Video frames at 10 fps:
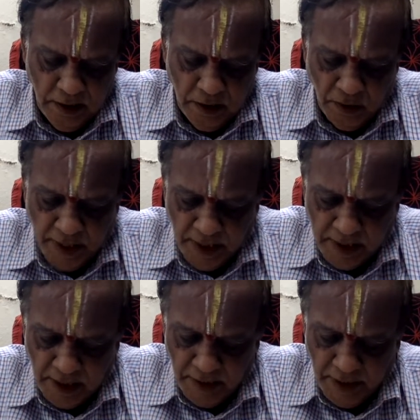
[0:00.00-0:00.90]

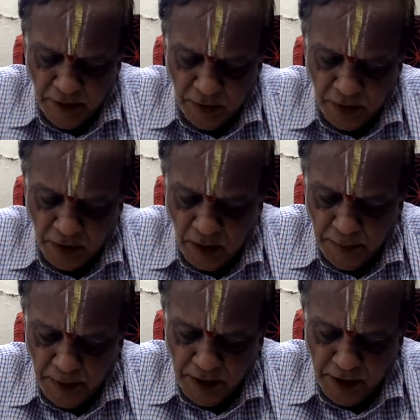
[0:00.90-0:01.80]
27 is for
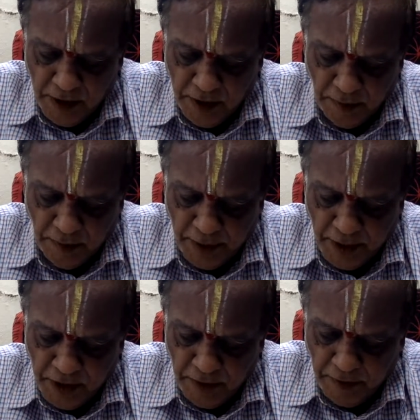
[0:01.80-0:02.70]
compensation for
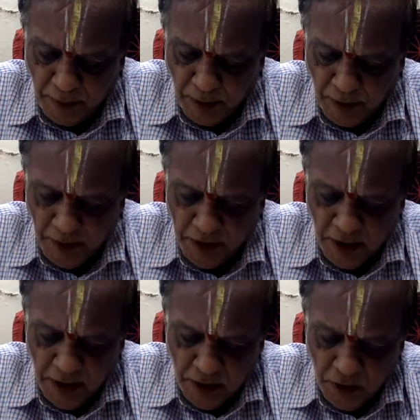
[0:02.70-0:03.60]
breach of a promise
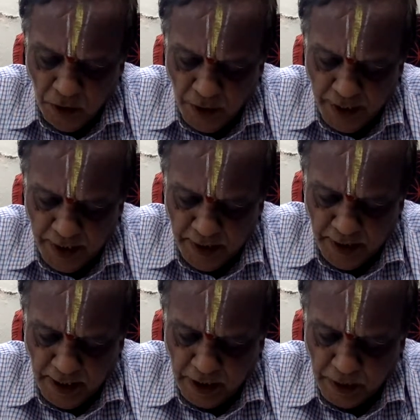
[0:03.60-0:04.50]
to do
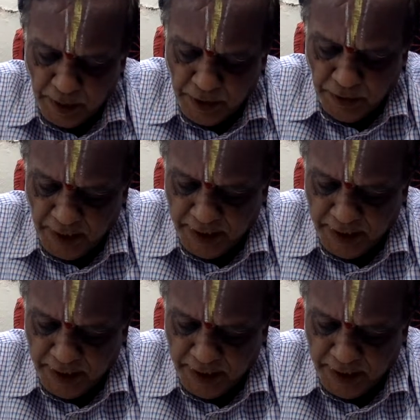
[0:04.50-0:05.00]
anything at a specified